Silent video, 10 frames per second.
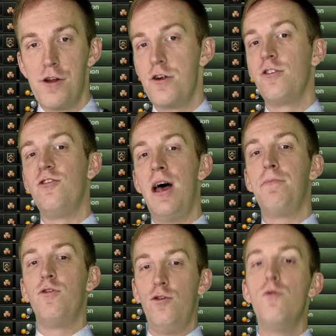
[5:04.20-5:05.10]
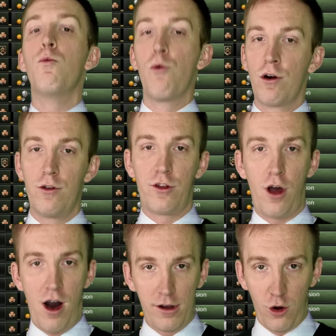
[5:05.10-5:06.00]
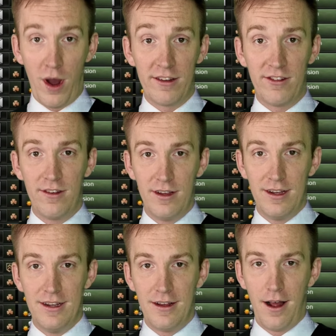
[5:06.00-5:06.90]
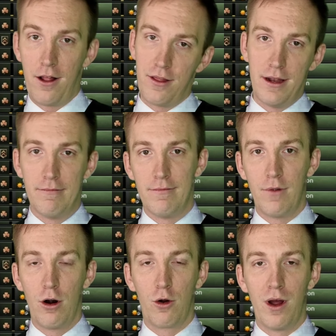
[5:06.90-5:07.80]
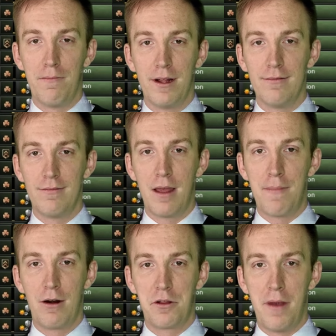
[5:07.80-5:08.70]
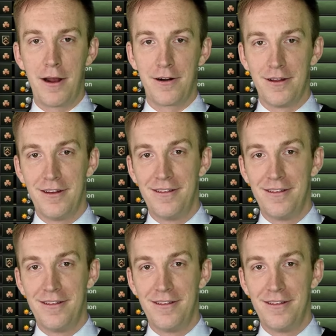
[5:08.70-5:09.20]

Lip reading: on your step to world conquest, other than Uruguay, but they barely mattered.